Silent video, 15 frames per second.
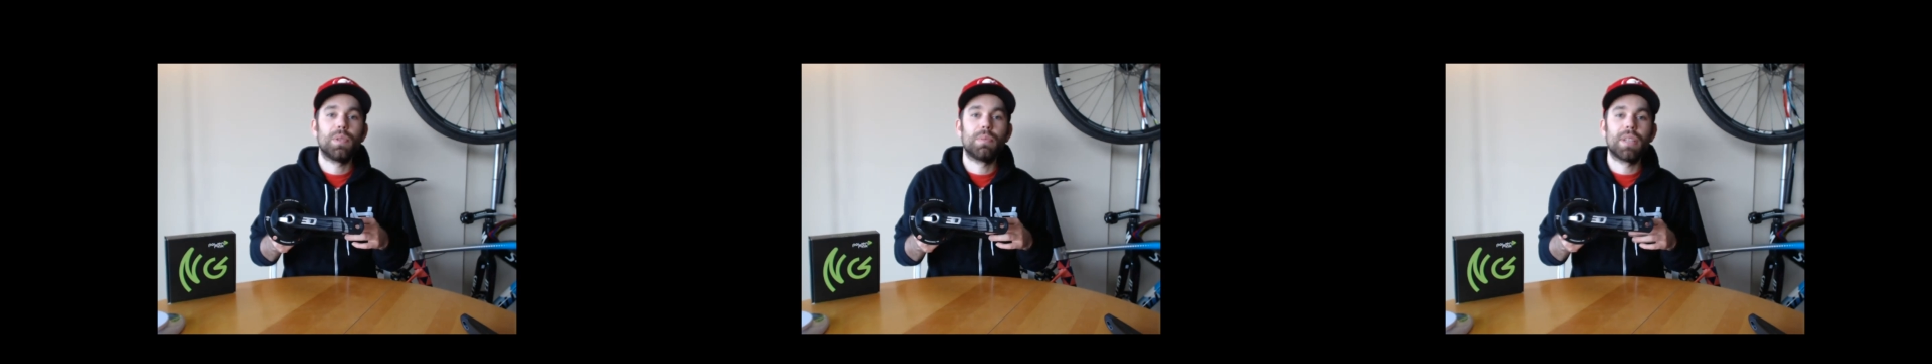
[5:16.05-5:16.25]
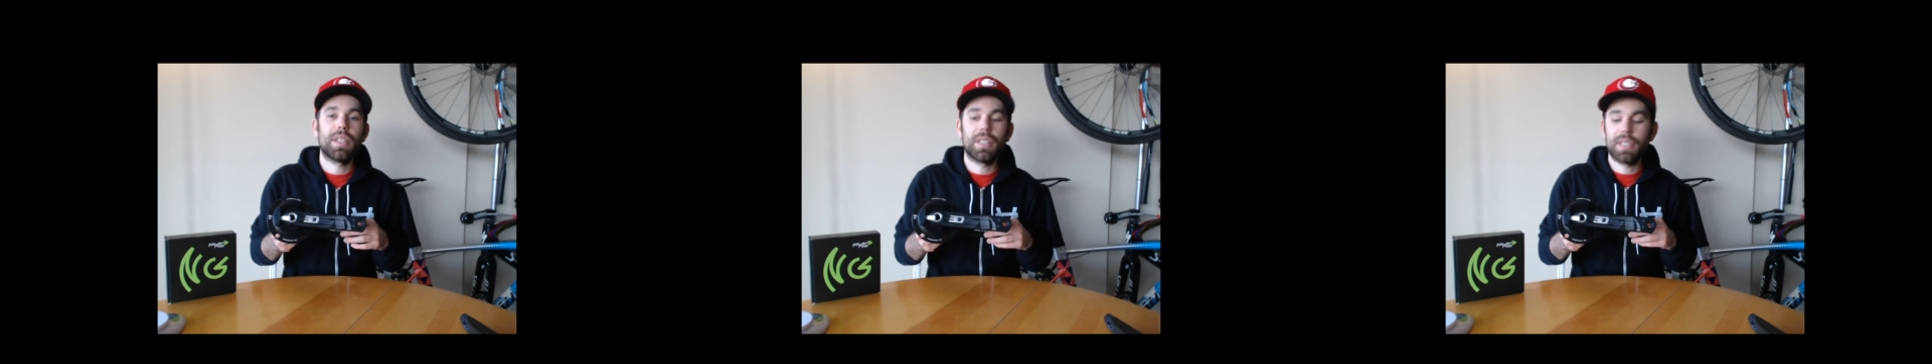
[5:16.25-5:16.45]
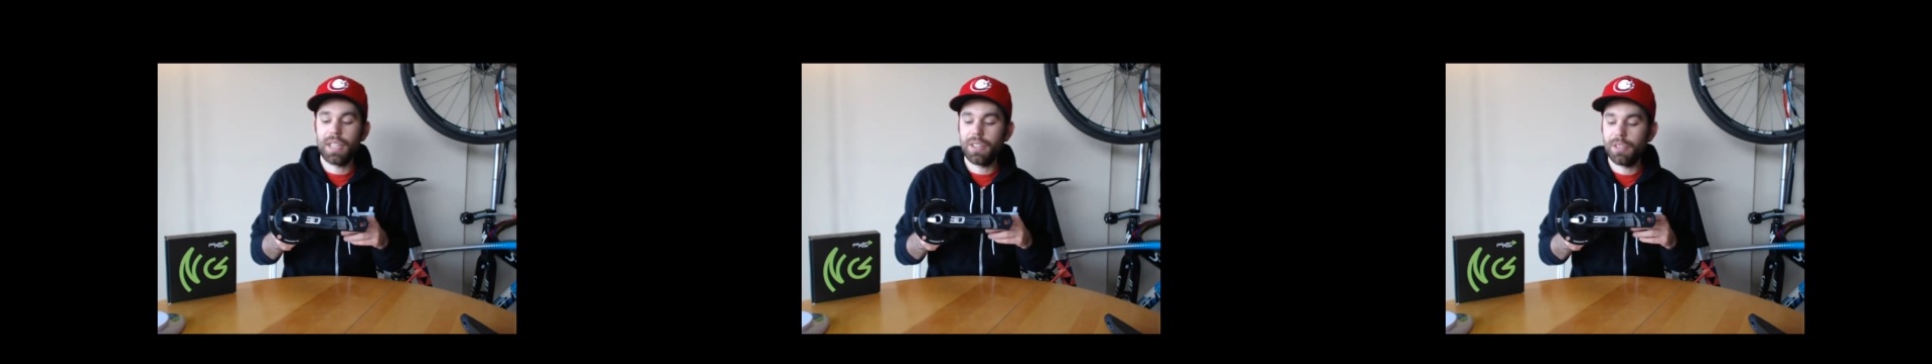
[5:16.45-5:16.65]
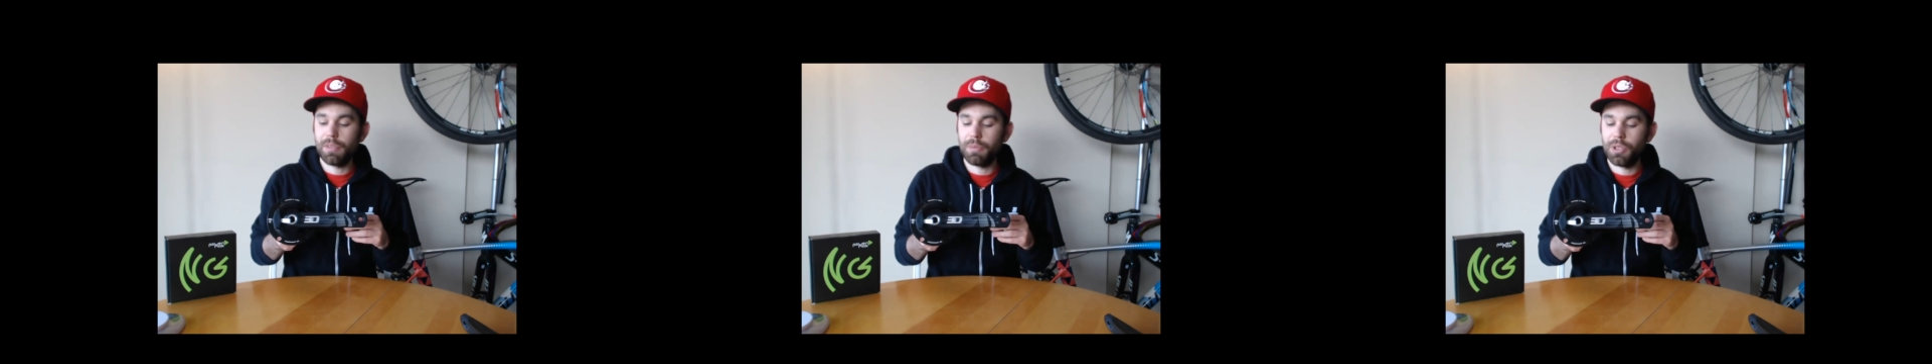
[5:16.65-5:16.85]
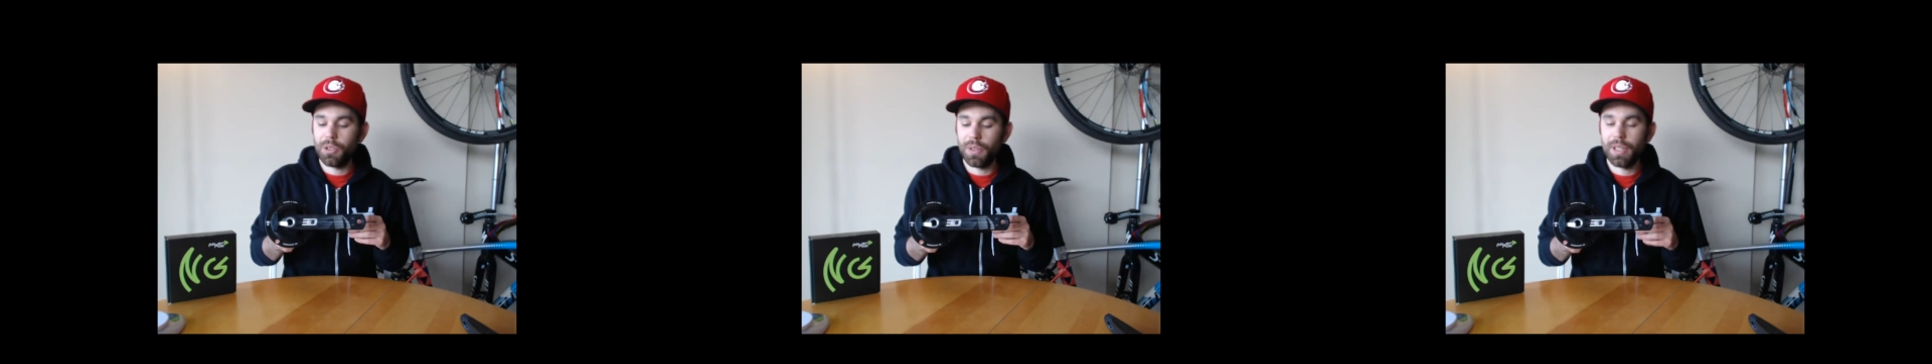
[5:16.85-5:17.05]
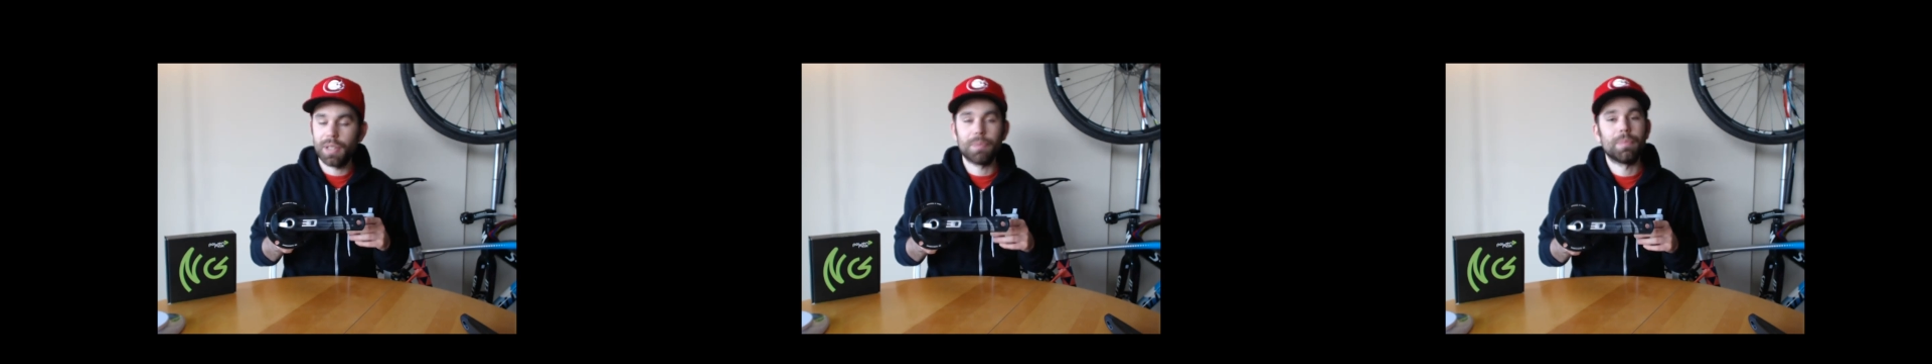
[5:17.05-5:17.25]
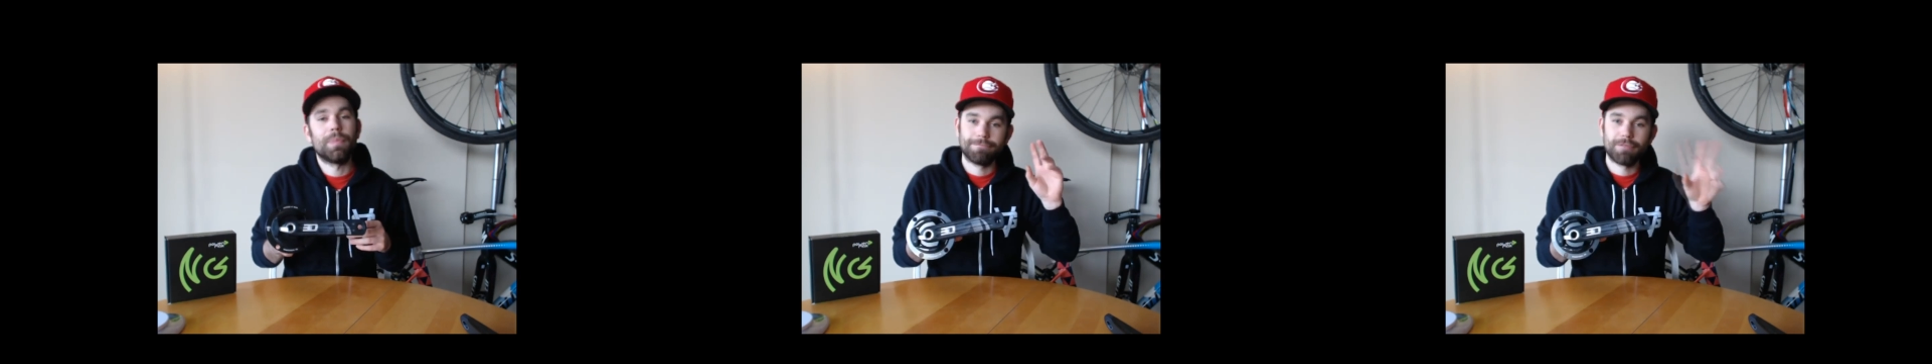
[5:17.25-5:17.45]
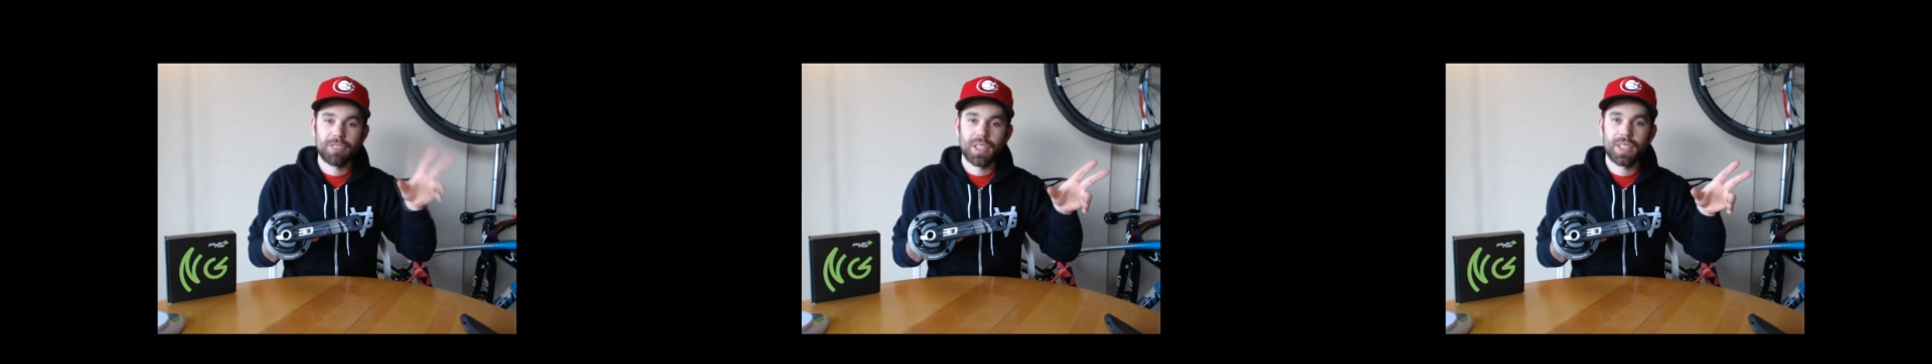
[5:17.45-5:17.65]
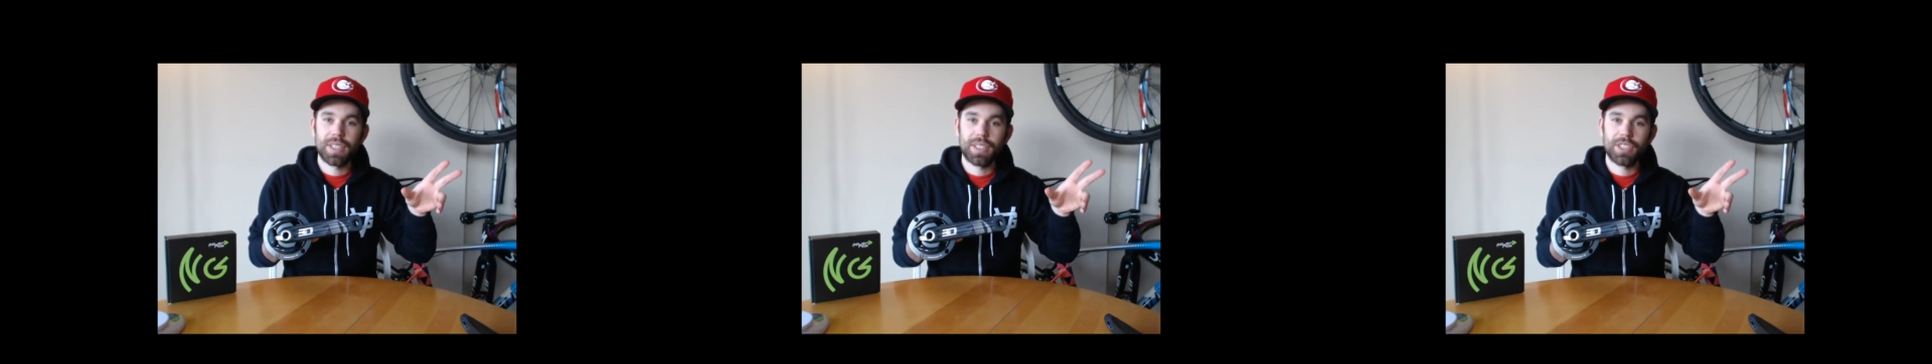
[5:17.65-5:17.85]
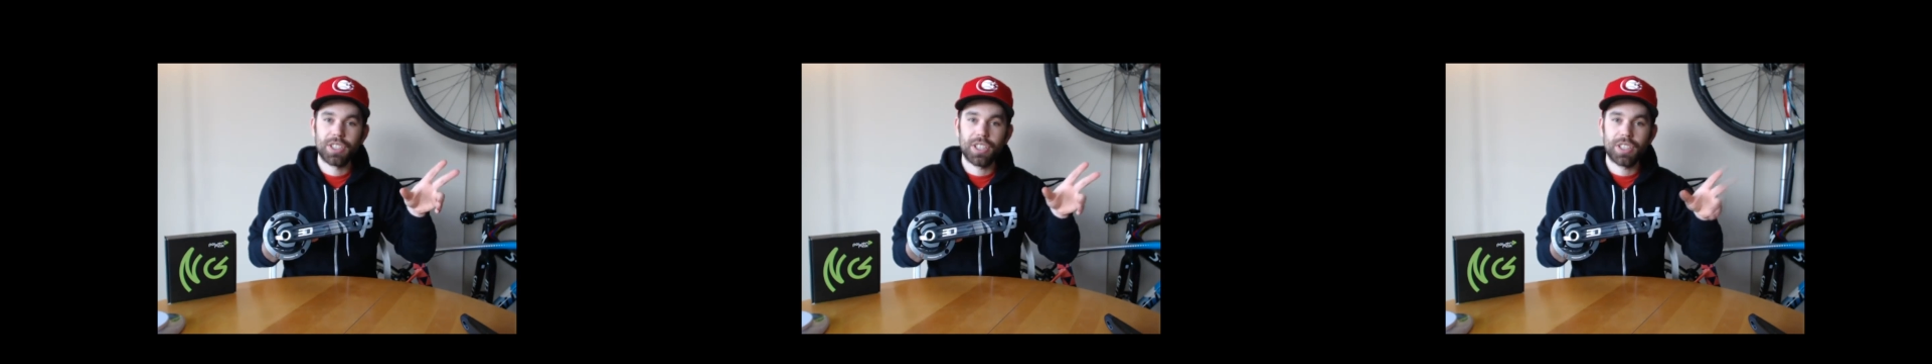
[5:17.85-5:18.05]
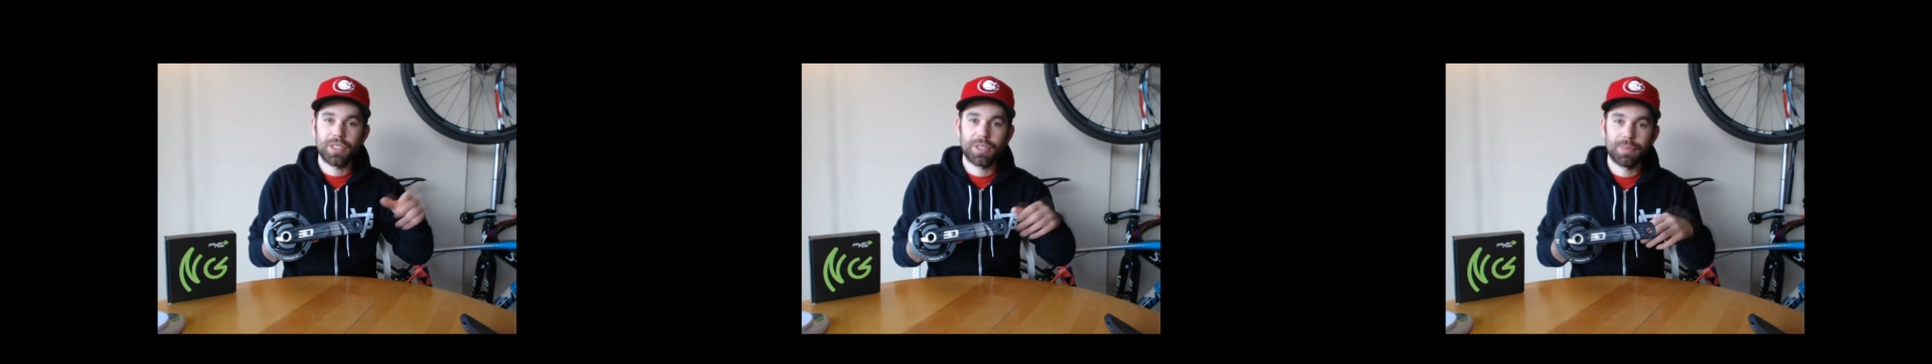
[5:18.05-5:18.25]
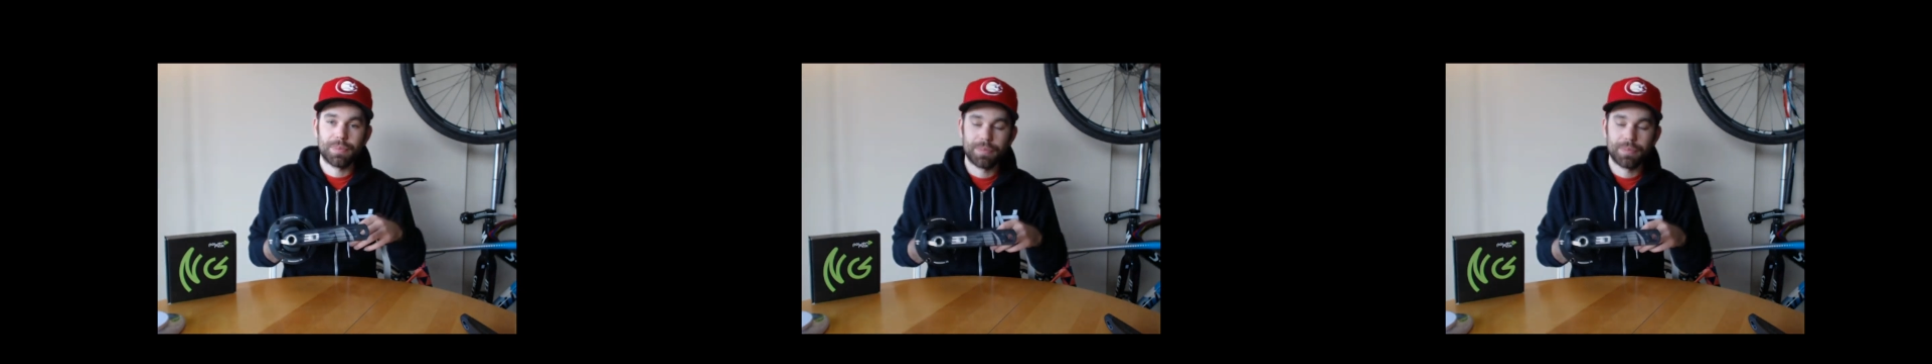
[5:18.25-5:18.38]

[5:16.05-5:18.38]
months how I'm enjoying them. Cheers.